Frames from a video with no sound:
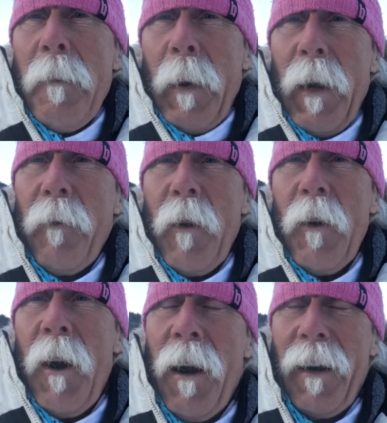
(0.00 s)
But if
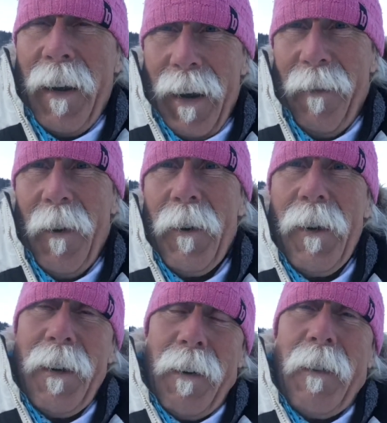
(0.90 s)
the
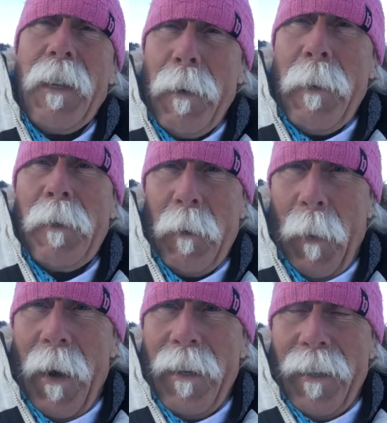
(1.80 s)
temperature is
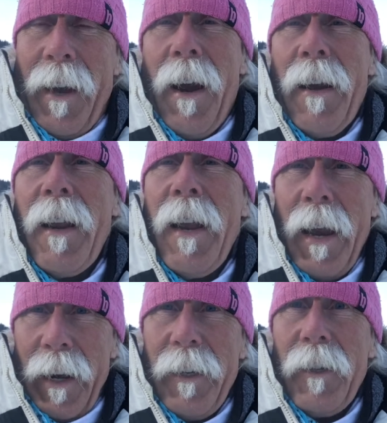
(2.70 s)
-9
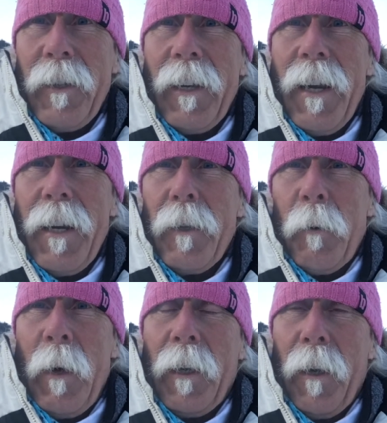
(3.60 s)
and you're skiing at
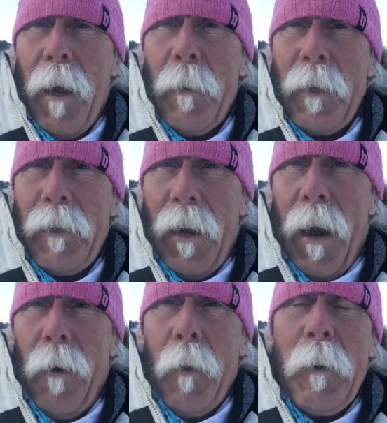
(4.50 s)
20 kilometers an
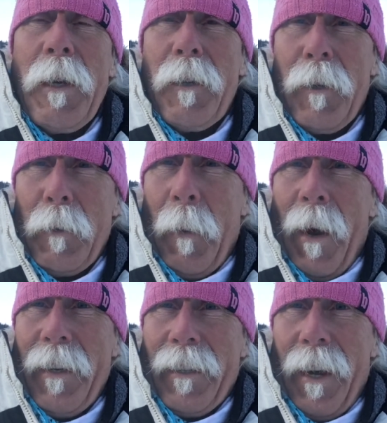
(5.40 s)
hour, the wind chill is
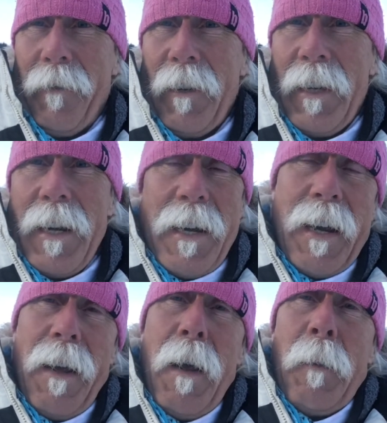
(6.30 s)
-17.
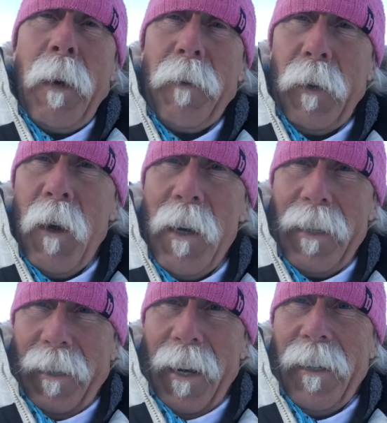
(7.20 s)
But if you're going
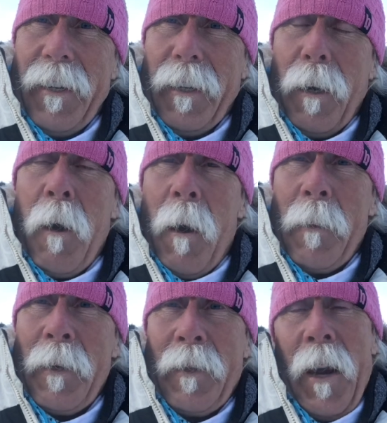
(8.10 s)
at 60
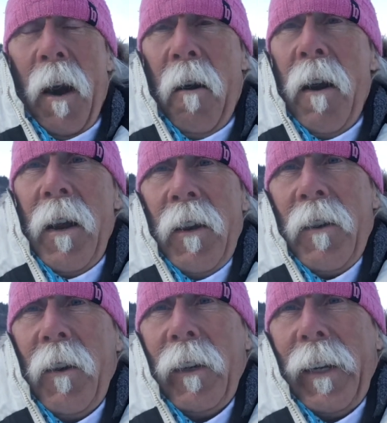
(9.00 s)
kilometers an hour,
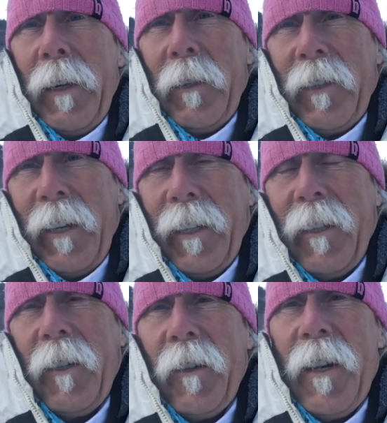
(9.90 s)
you only lose 6
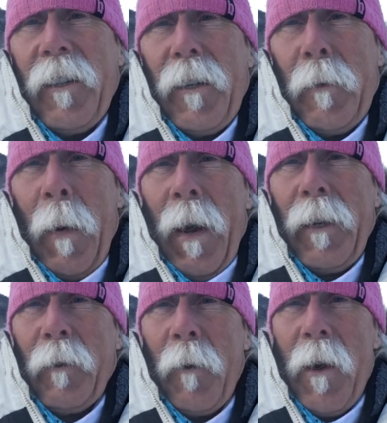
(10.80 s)
degrees and it's
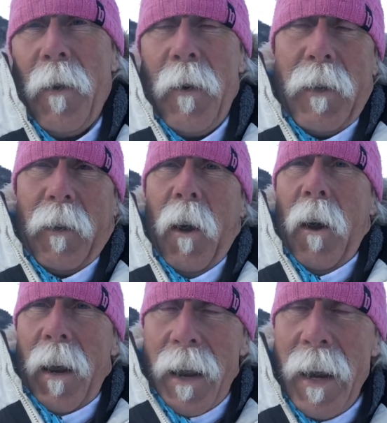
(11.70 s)
-23.
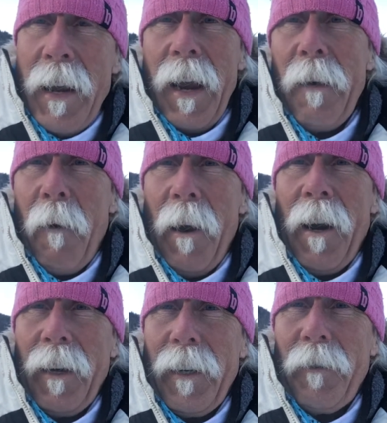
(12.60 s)
So, hey, why
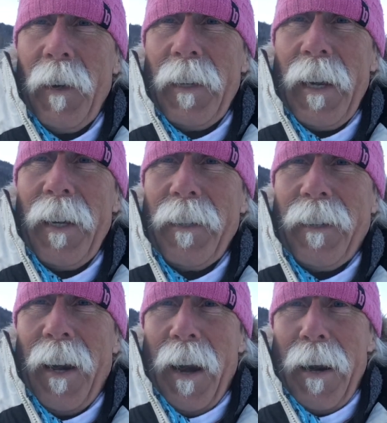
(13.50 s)
not live on the edge
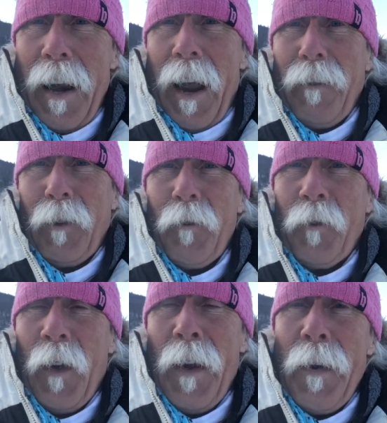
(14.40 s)
today and have some
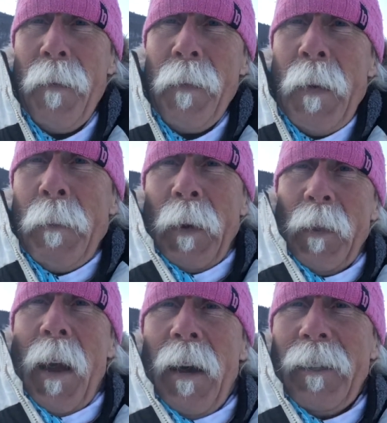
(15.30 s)
fun?
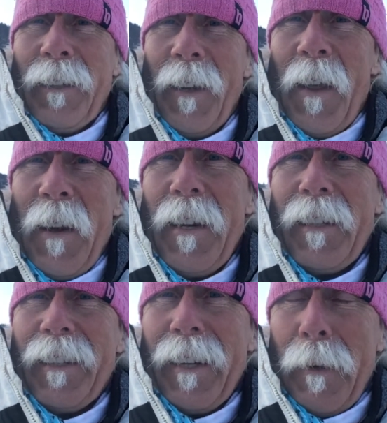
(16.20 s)
But also the
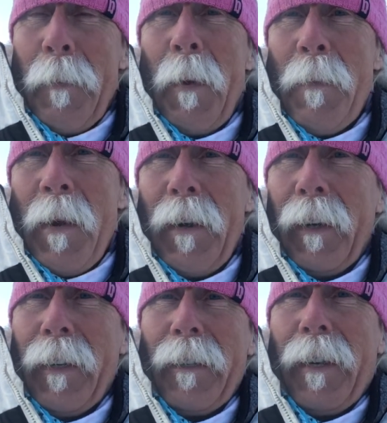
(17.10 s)
nice thing about being
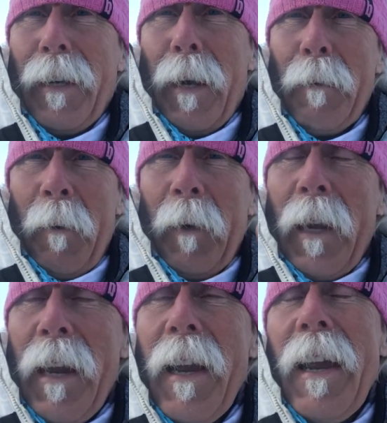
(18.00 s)
a Ski Cave
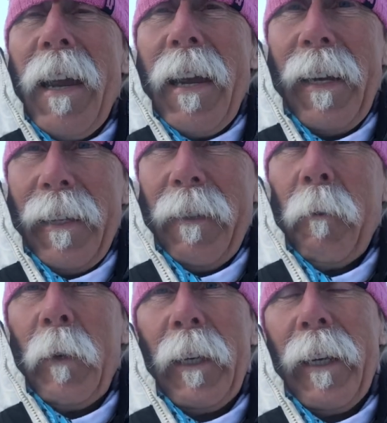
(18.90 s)
Smokey is
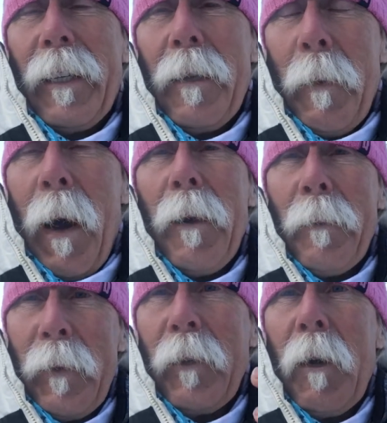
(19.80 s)
when you get to the
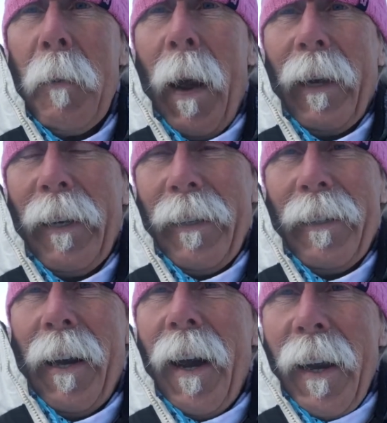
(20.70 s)
bottom, you go back
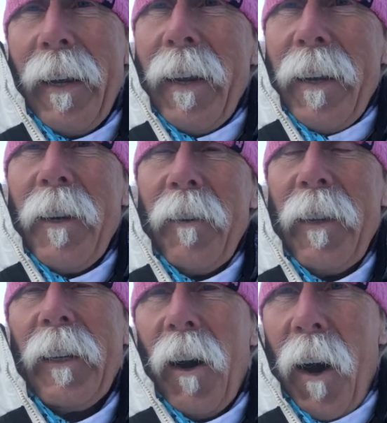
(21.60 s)
inside. You're
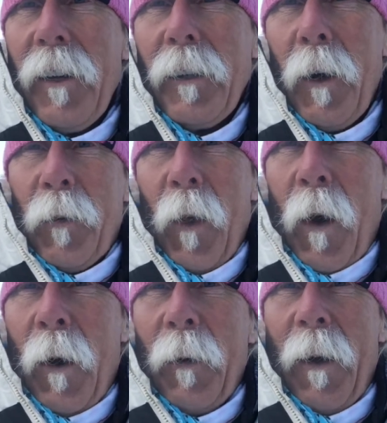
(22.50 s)
in the gondola for the
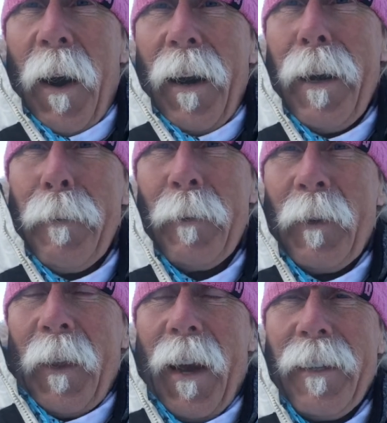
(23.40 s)
whole ride up.
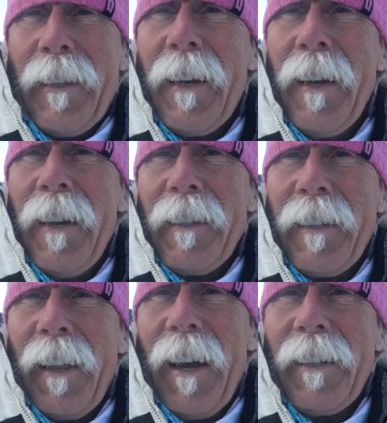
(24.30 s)
So that's
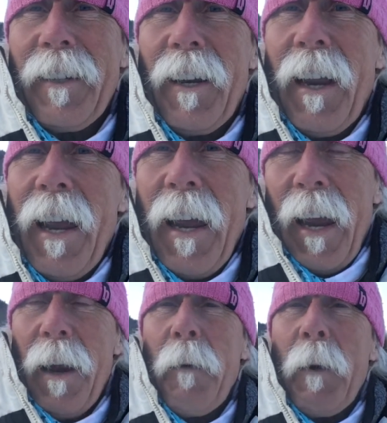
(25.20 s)
good.
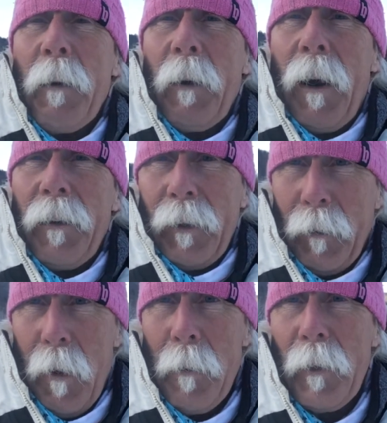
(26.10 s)
Hey, we were out in the
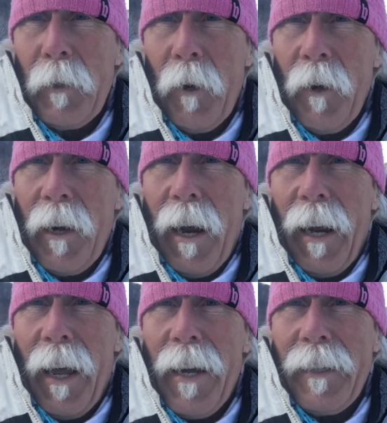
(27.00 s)
groomer, Joey and I,
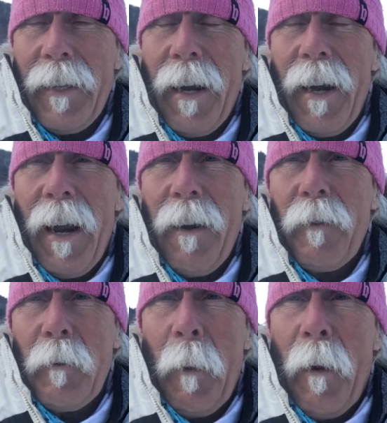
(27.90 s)
last night, and
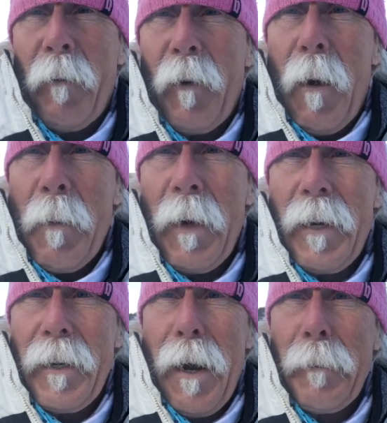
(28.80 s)
we spent a fair bit
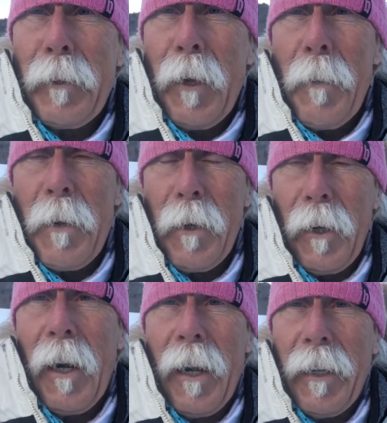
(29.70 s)
of time. You're
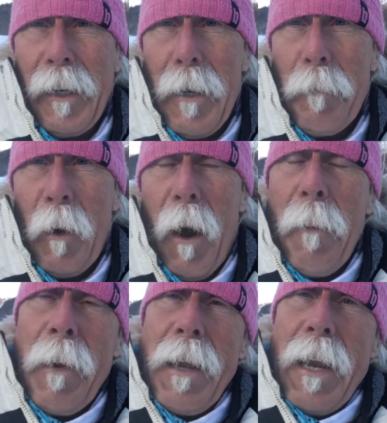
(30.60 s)
going to like it up top.